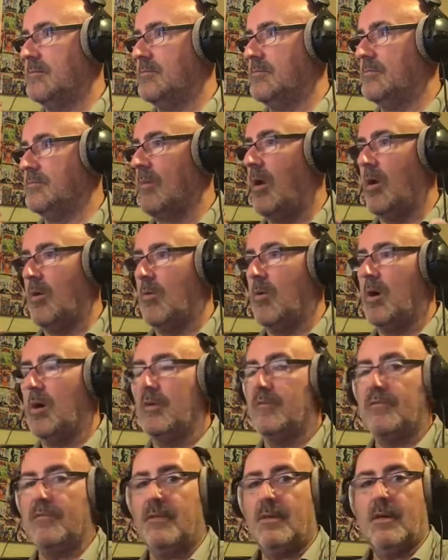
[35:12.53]
my
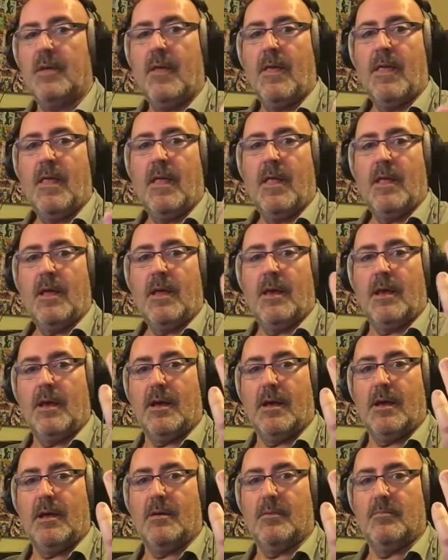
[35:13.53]
wife.
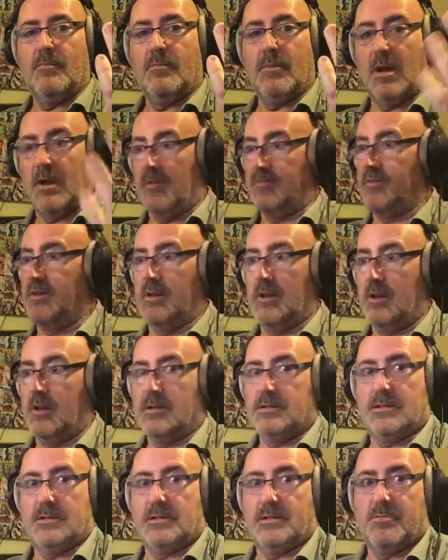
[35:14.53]
And I've got a
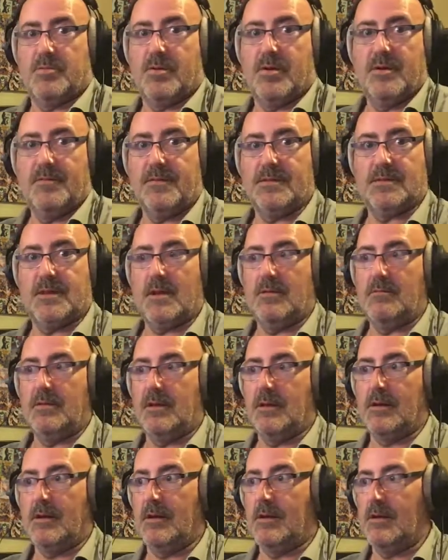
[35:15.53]
license to prove it, so
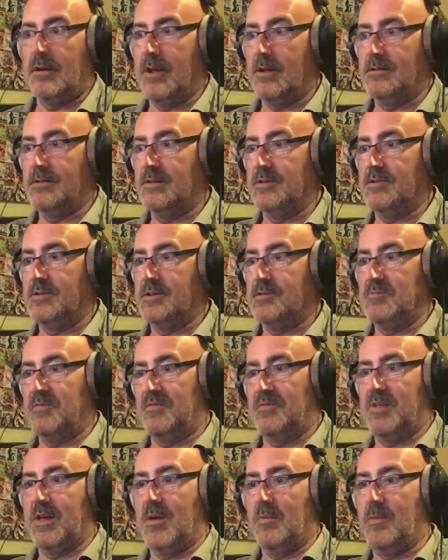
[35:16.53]
you can't actually touch me
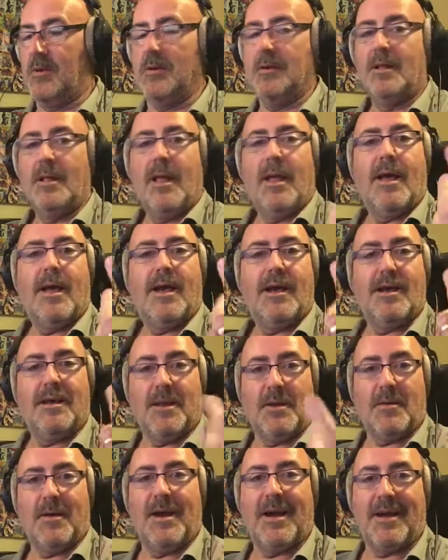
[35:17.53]
for that one.
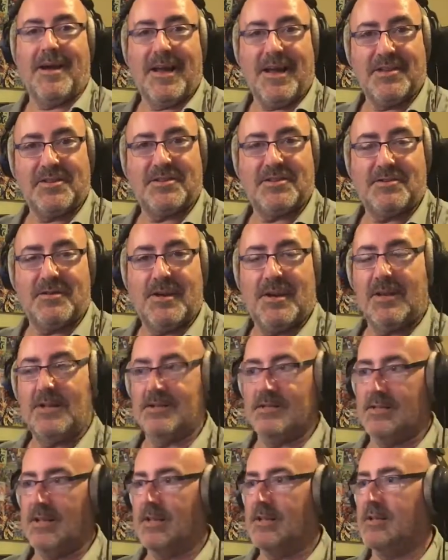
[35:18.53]
No, I asked her earlier
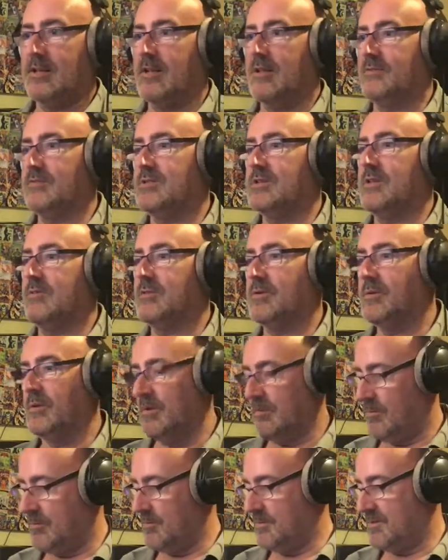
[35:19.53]
and said, "Can I just have a
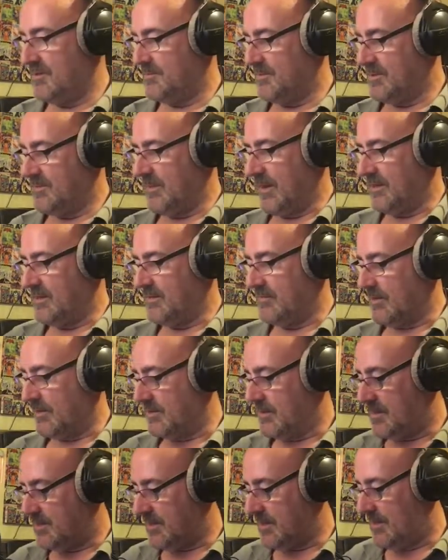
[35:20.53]
quick woman's perspective
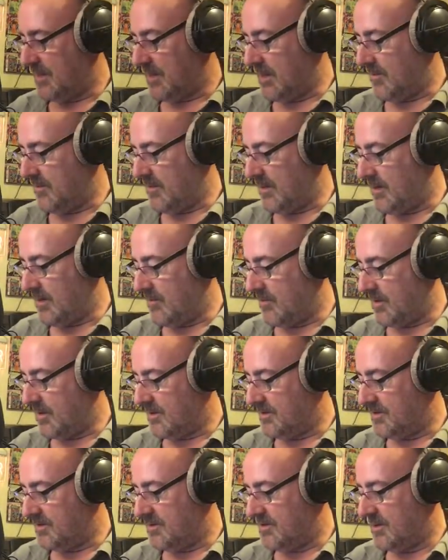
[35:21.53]
on this? Can you let me know what?"
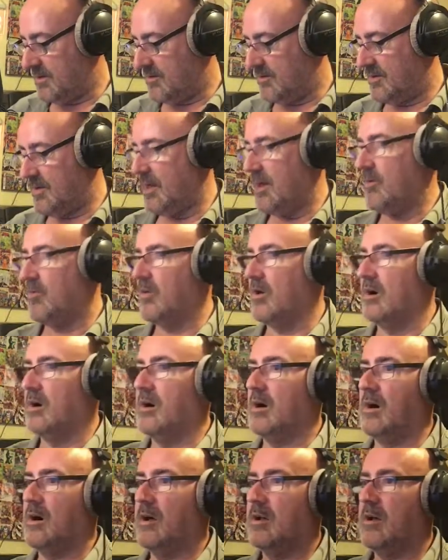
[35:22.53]
And she said, "Do you know
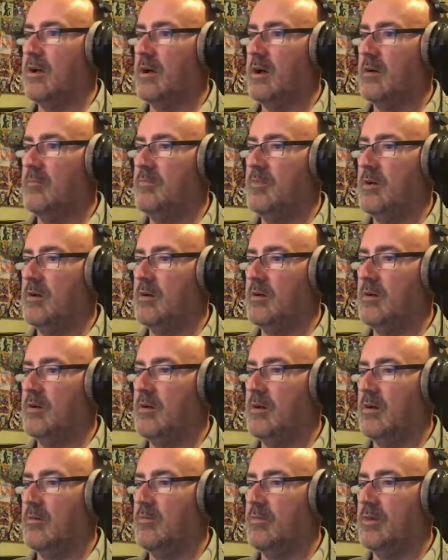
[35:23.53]
what?
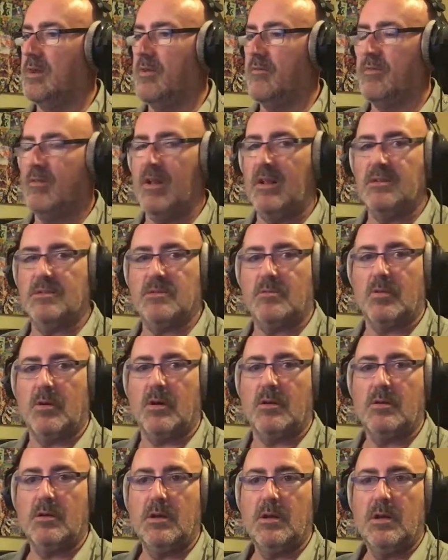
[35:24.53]
I would never enter
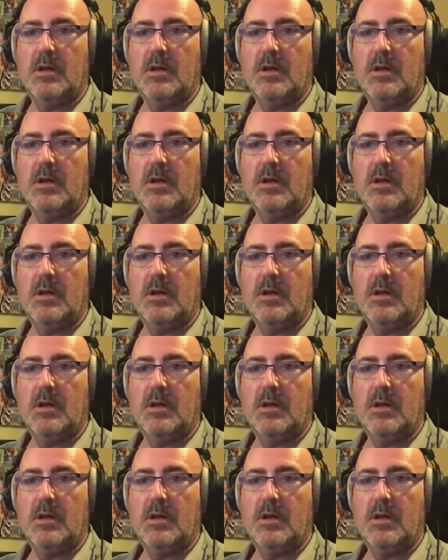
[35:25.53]
one.